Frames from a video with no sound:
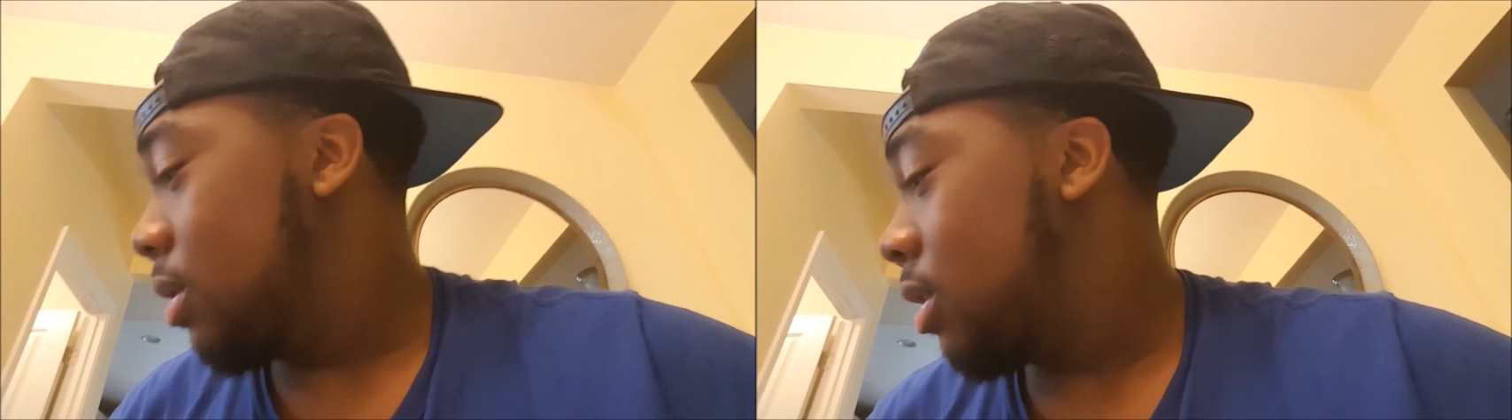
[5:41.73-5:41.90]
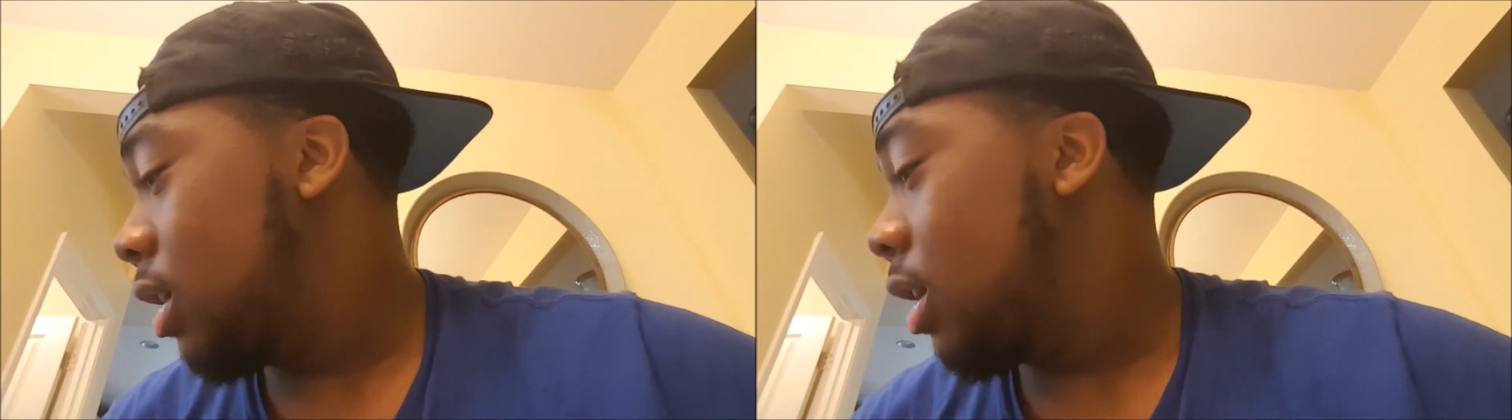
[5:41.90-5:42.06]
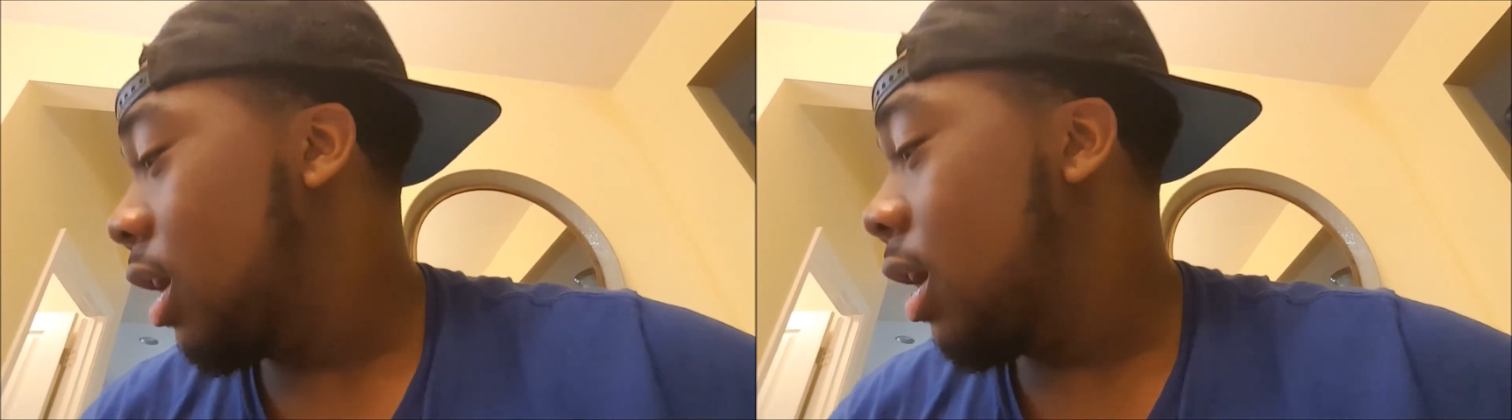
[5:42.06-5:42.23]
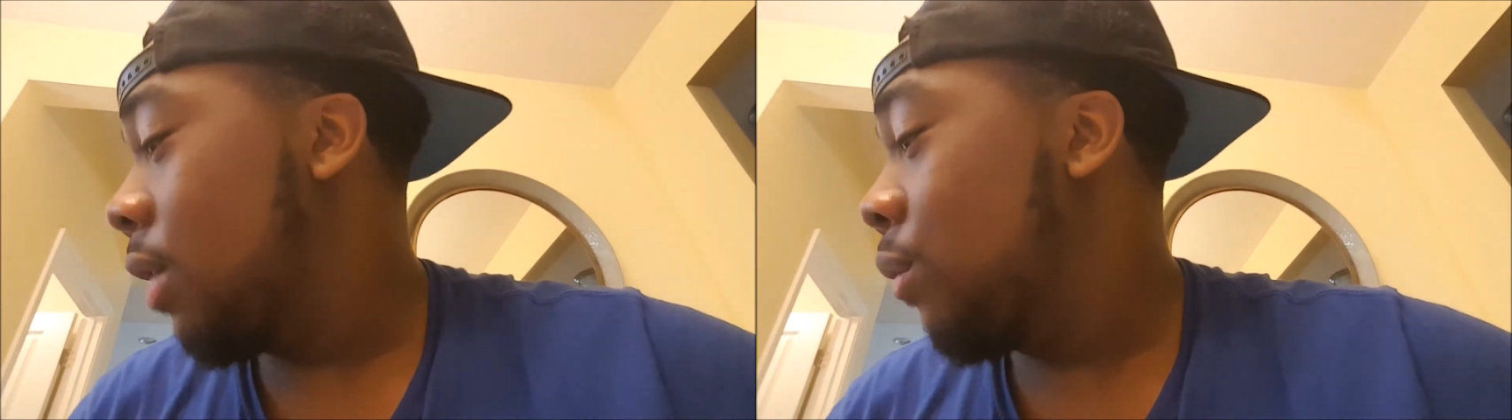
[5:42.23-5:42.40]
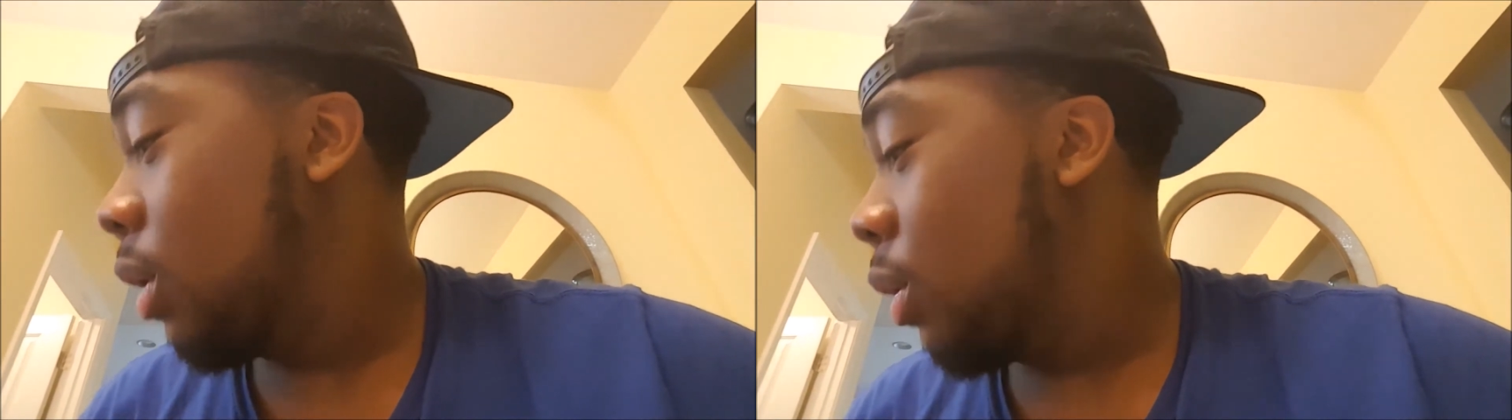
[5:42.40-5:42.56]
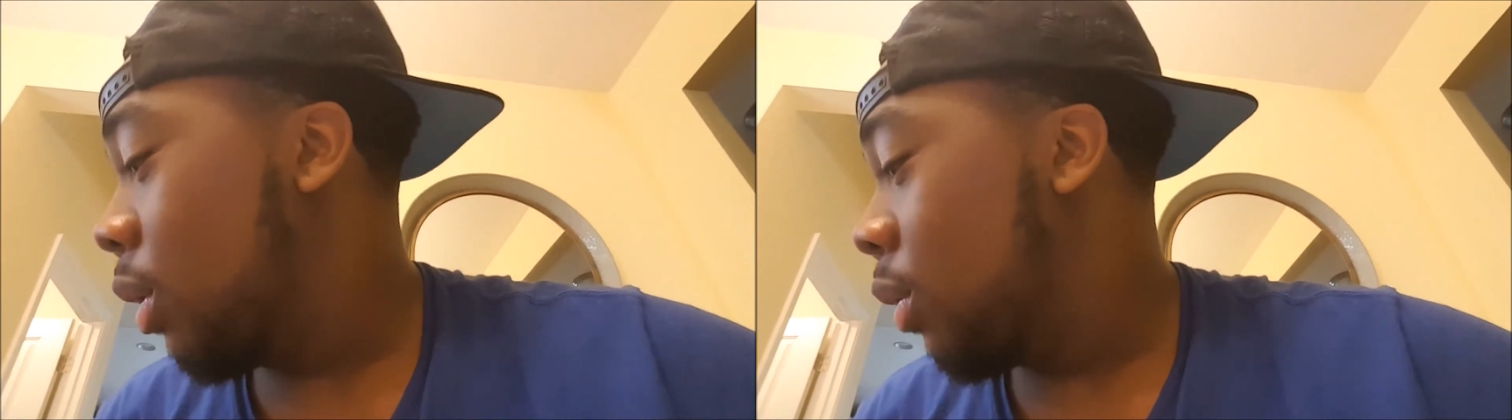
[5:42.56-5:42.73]
we see
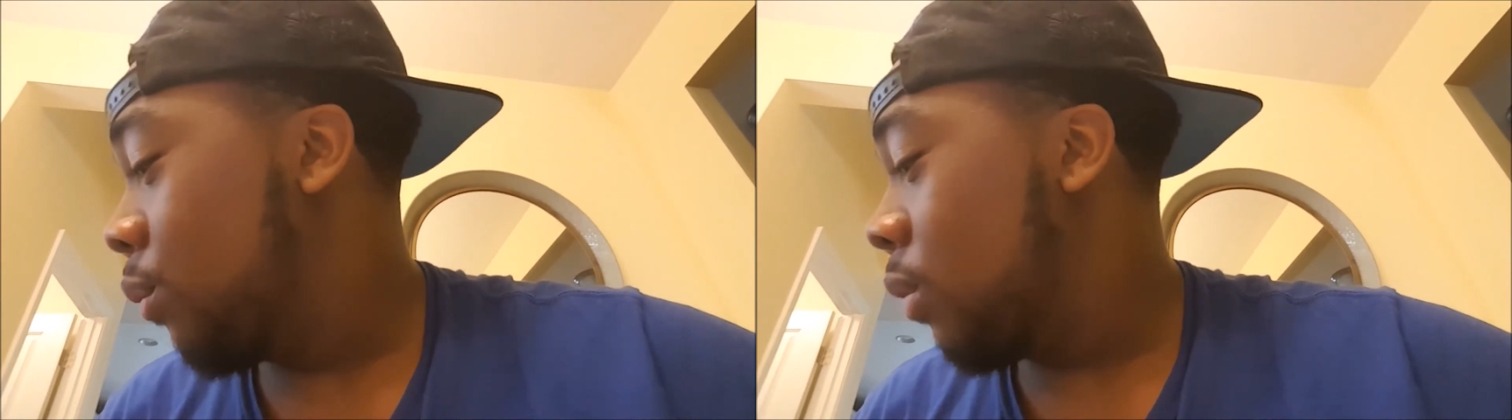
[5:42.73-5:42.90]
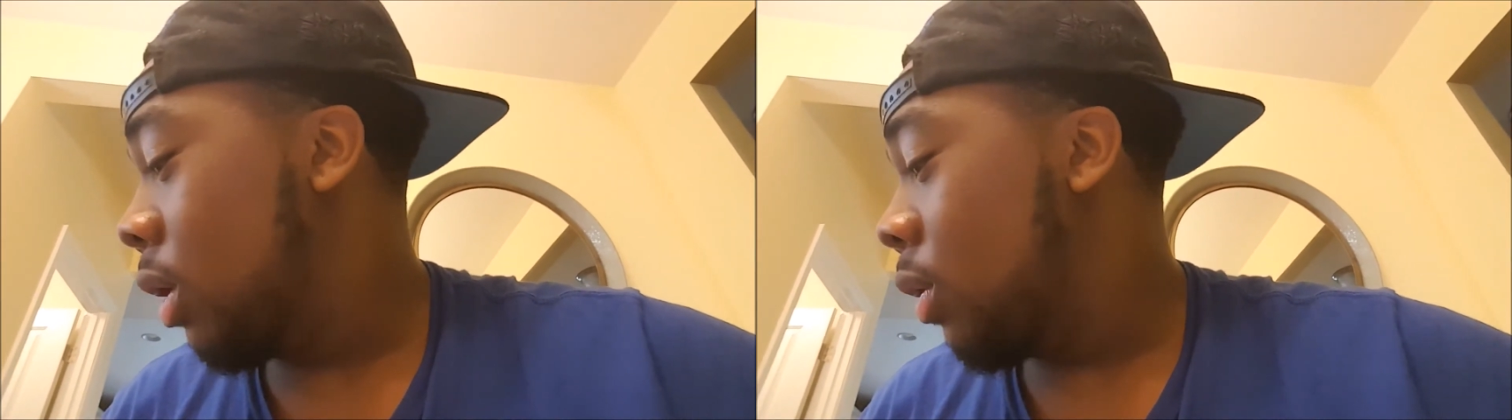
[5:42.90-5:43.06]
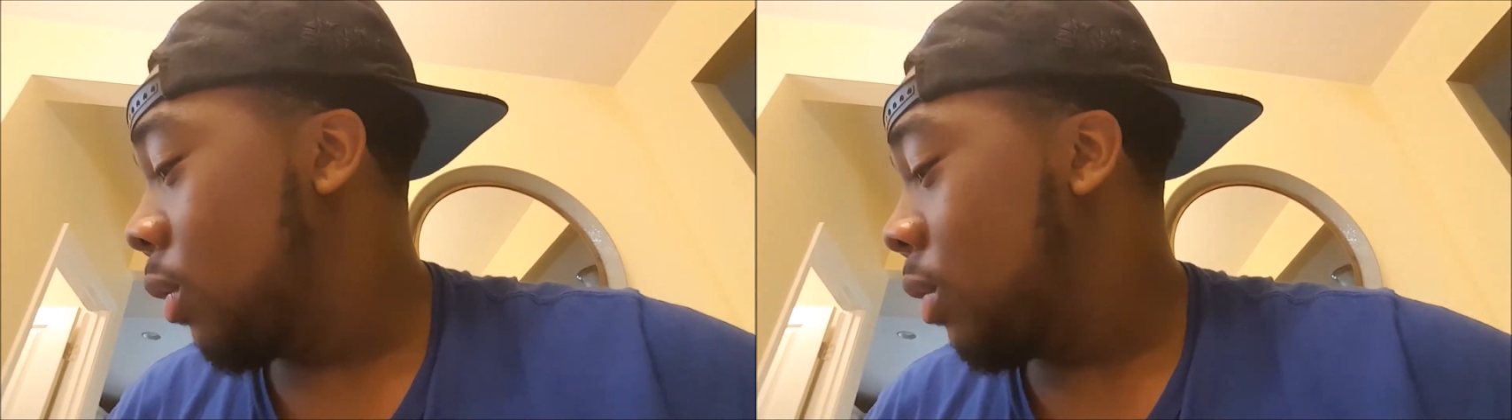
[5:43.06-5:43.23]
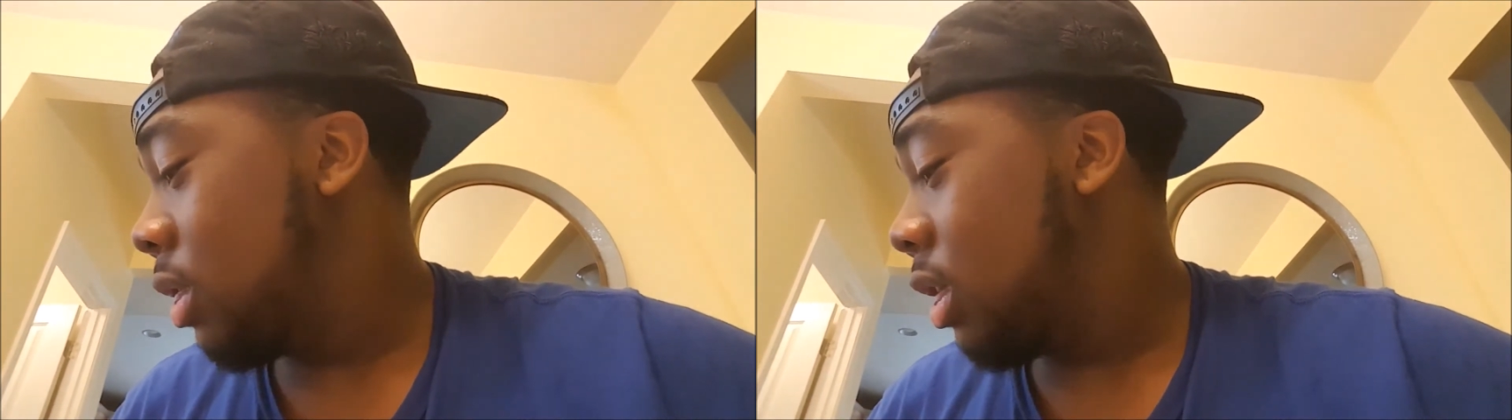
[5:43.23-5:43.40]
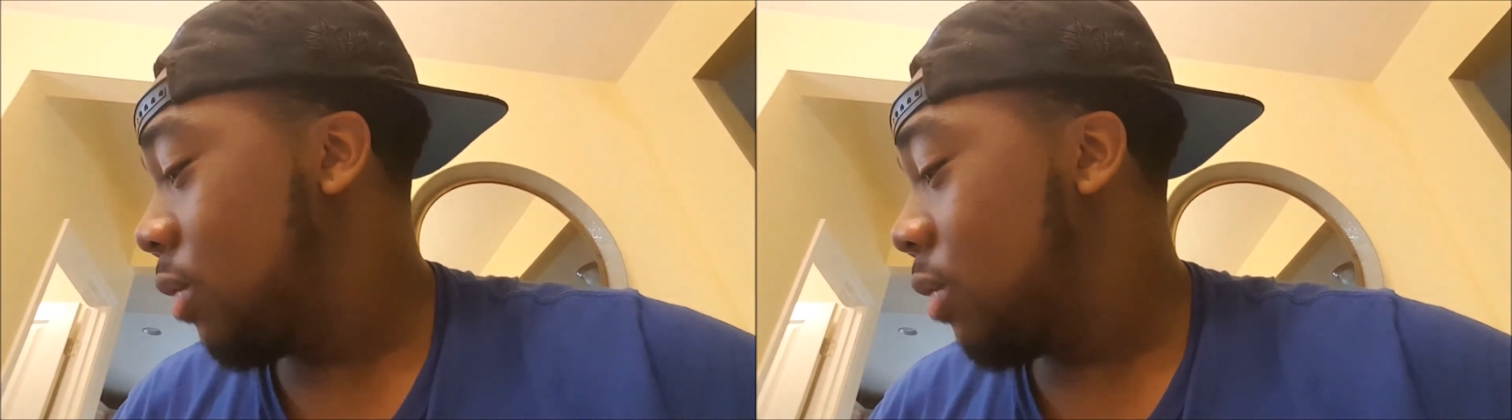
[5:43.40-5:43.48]
Erykah